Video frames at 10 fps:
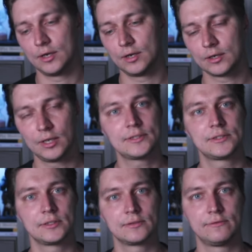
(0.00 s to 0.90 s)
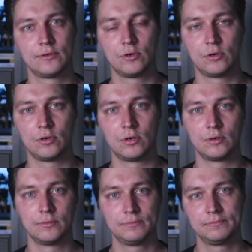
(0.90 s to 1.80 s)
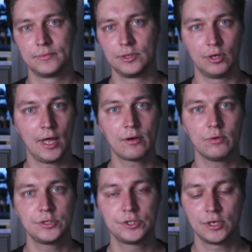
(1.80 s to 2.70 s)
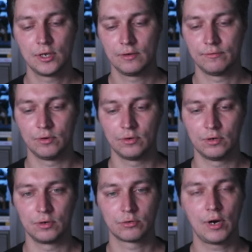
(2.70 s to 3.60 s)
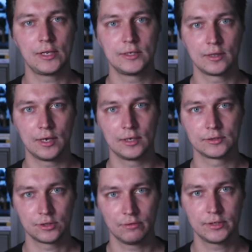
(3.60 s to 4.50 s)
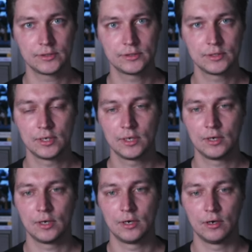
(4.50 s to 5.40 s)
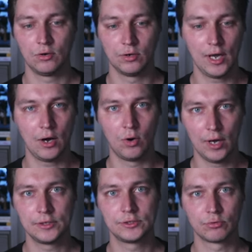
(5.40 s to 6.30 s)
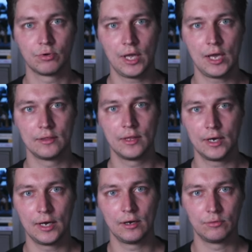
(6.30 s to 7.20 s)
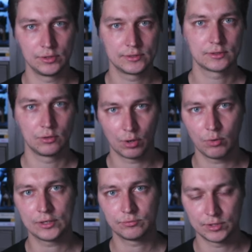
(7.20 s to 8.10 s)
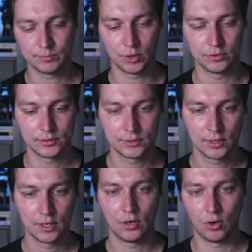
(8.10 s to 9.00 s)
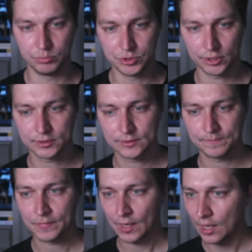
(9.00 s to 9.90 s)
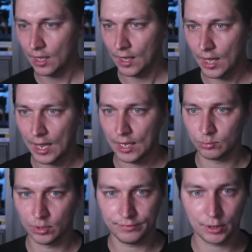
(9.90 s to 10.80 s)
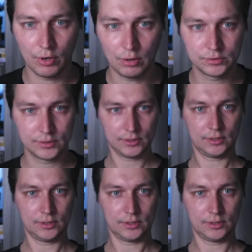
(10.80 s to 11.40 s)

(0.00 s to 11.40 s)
classes for your language, for creating the service, and to create the request response objects. And we'll figure out